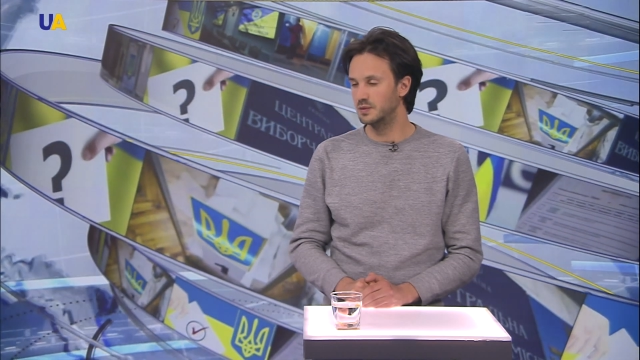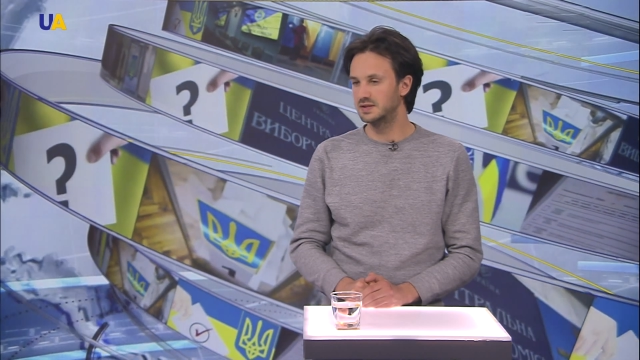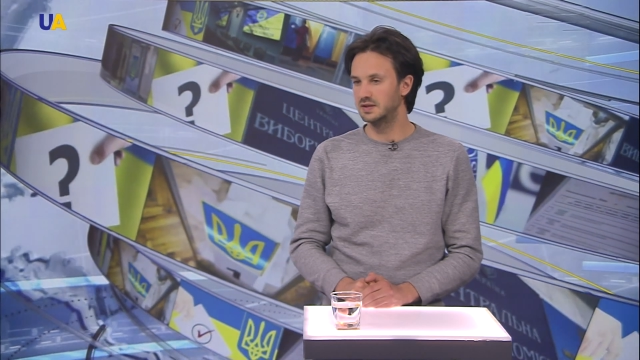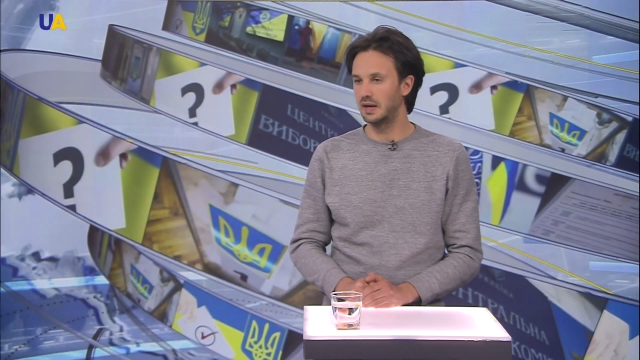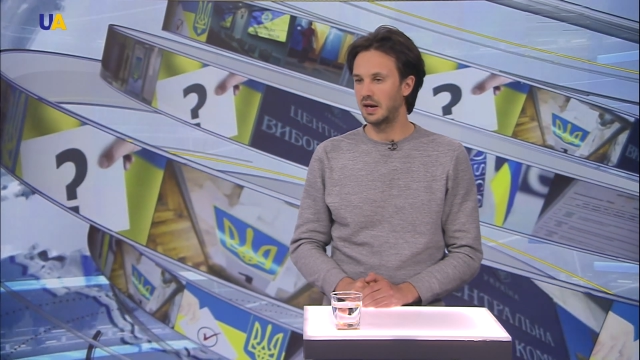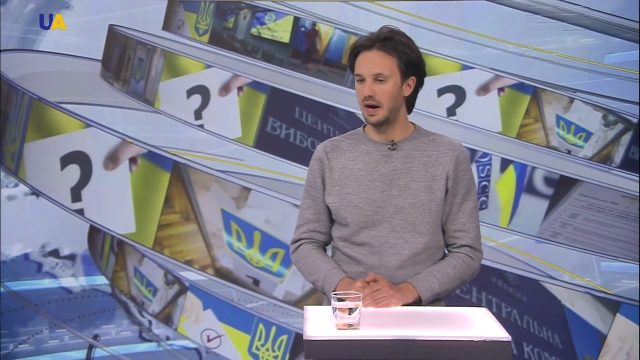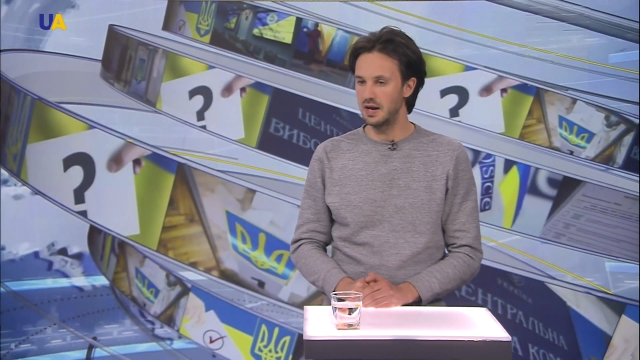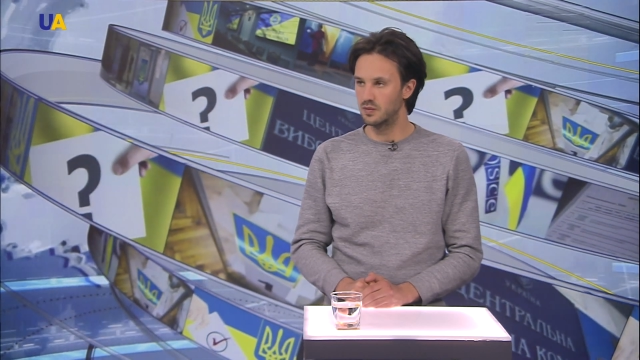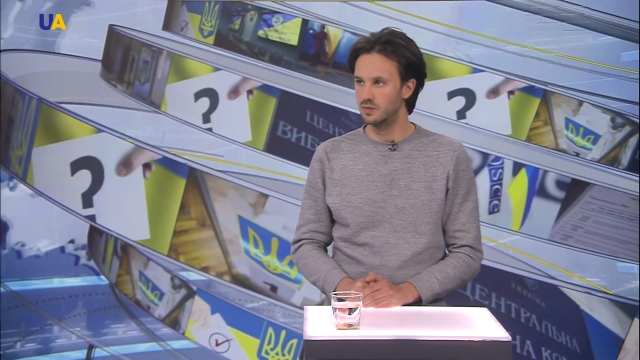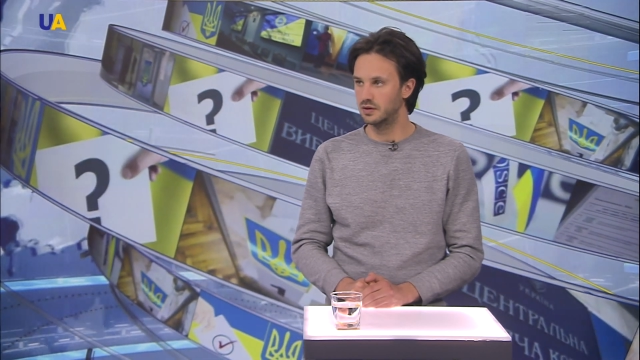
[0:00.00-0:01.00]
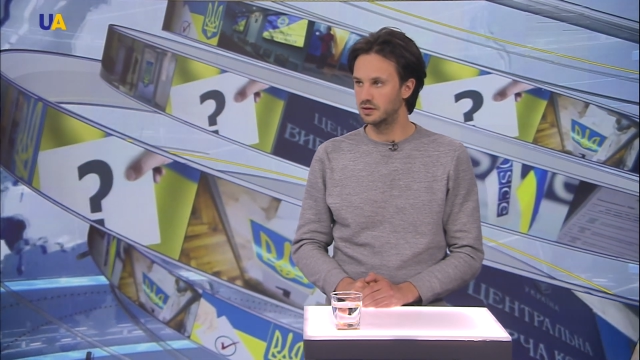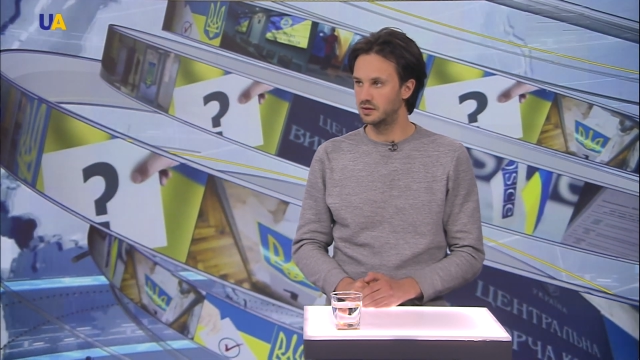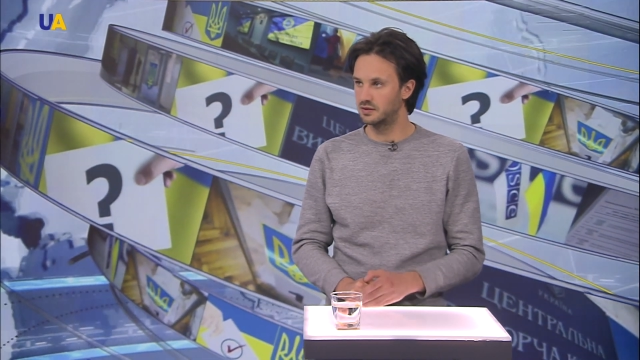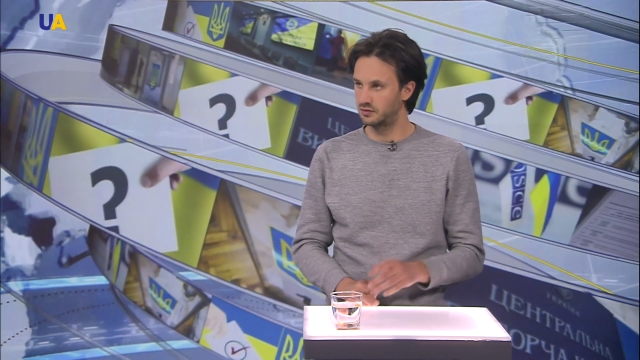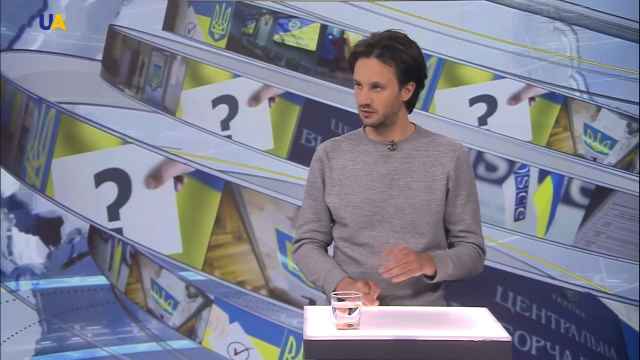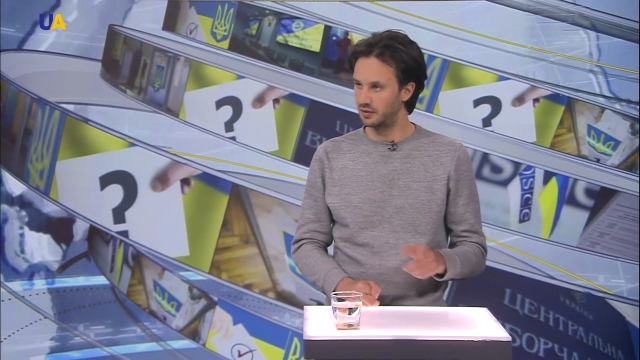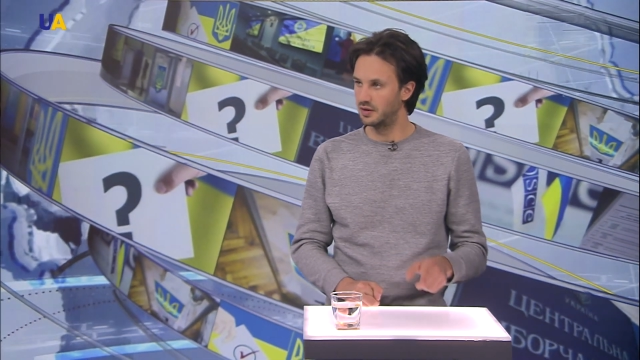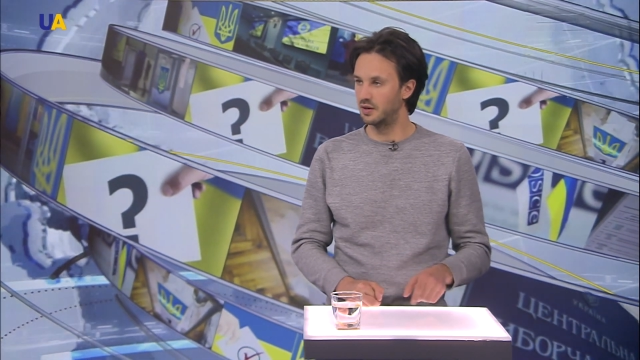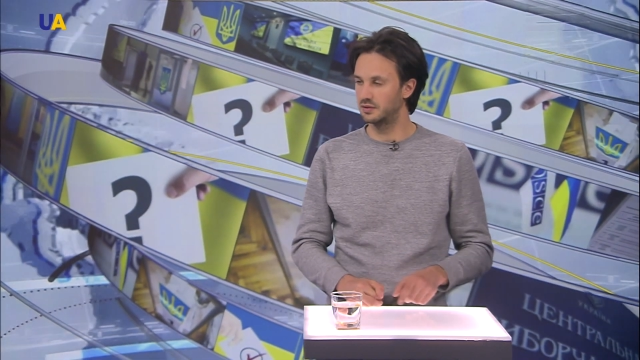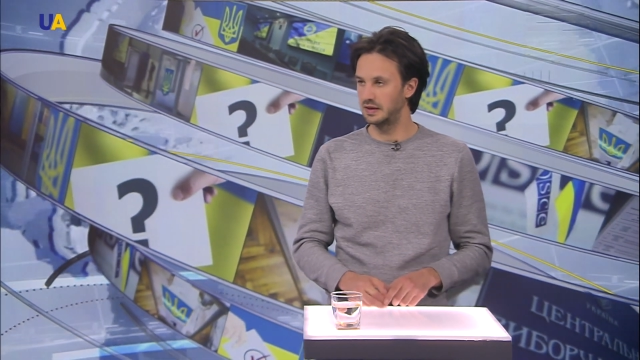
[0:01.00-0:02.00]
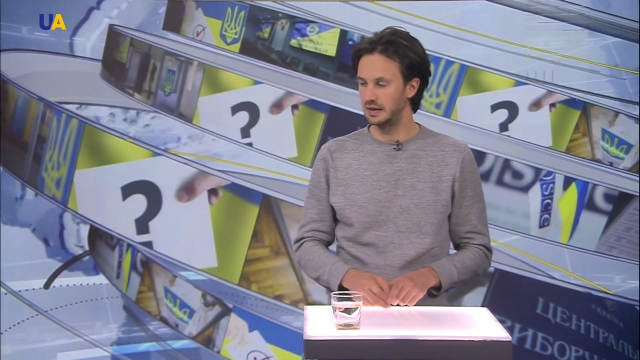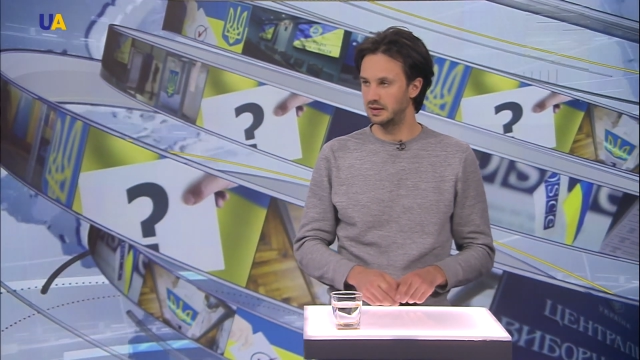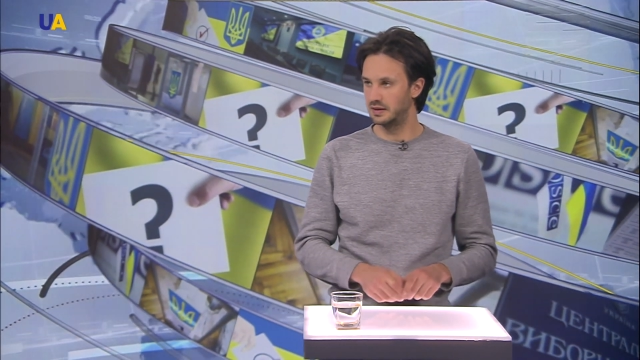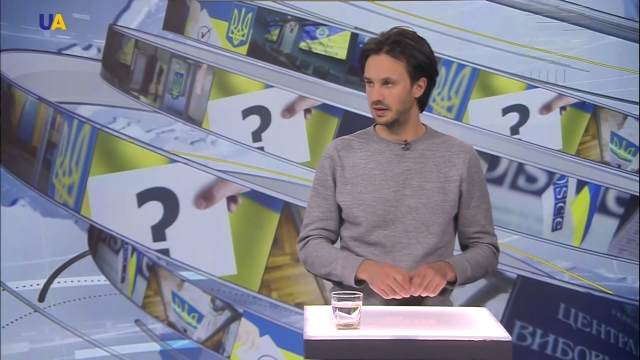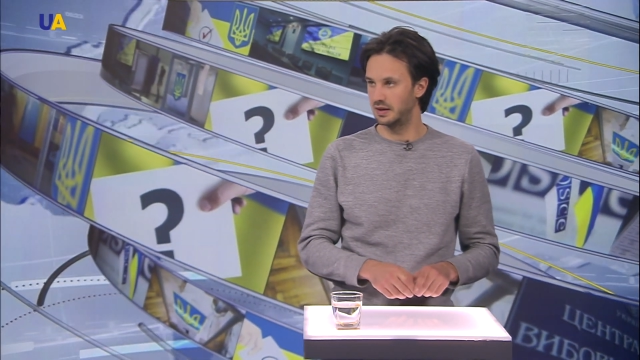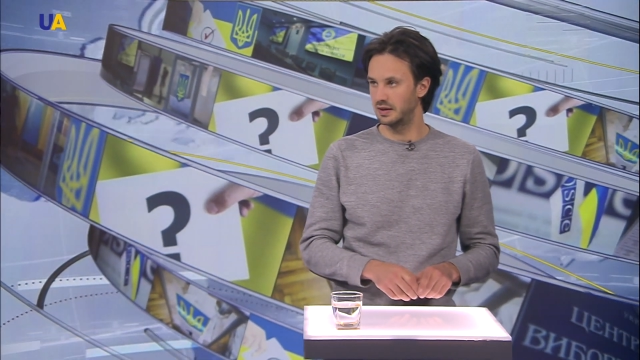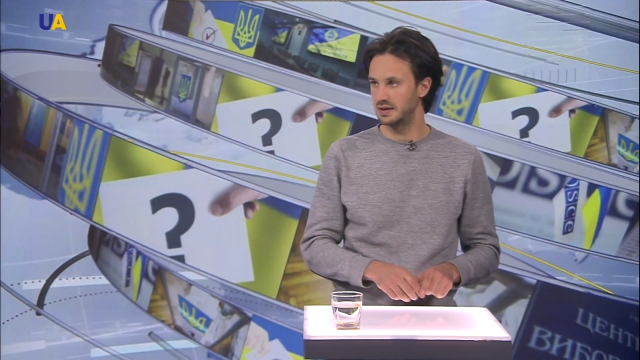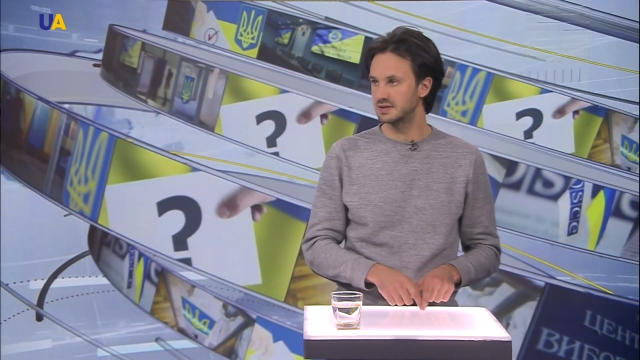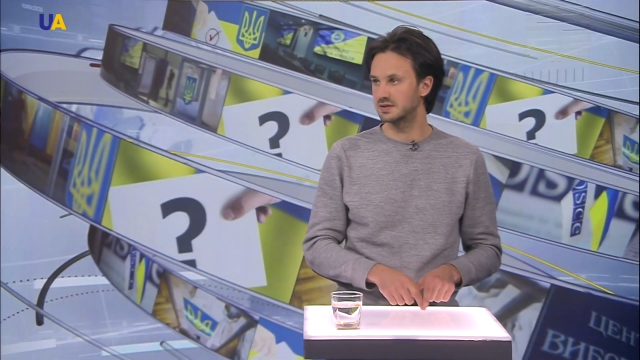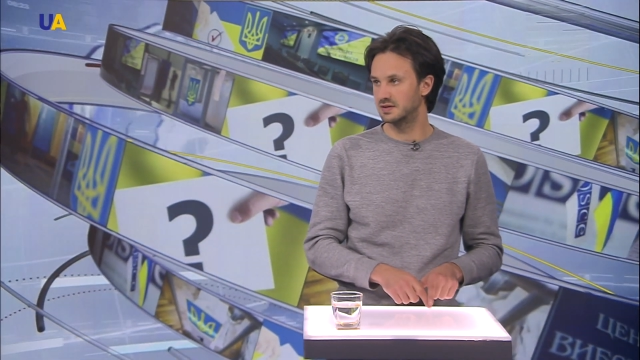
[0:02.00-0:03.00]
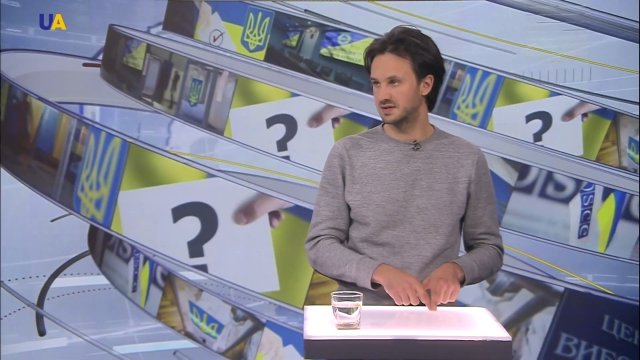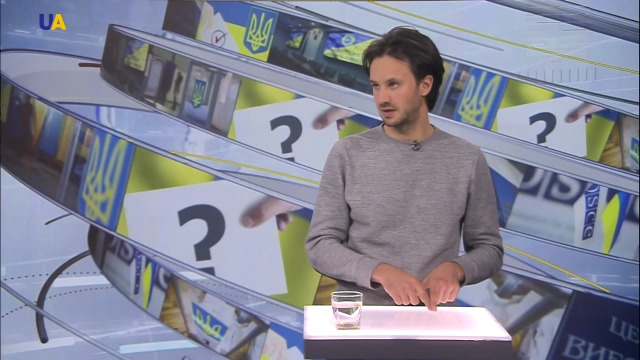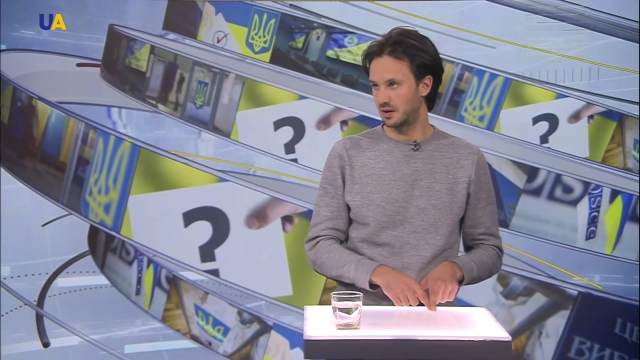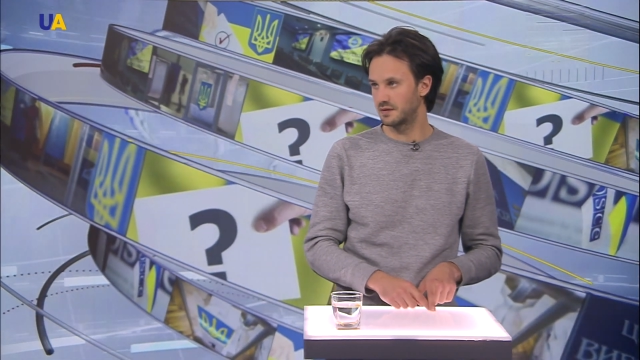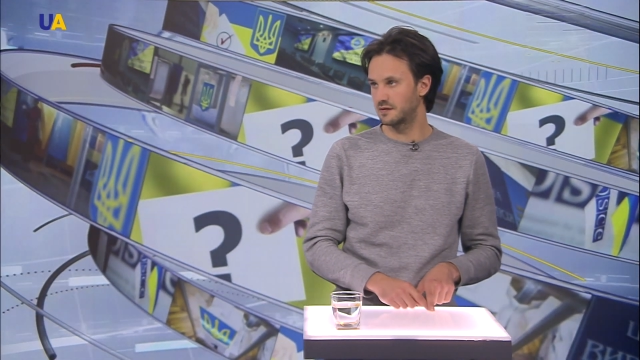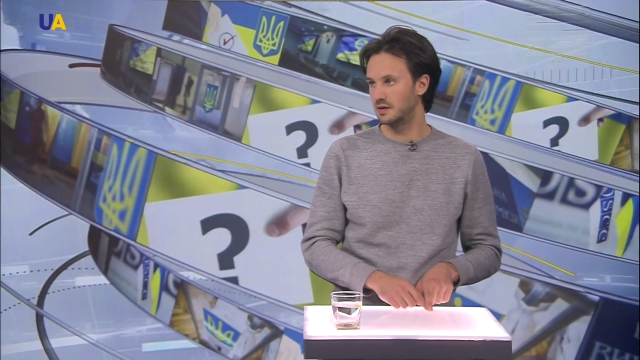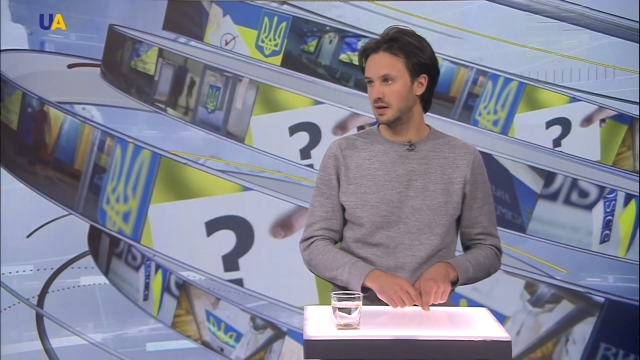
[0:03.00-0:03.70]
We see a higher voter turnout in the east and south,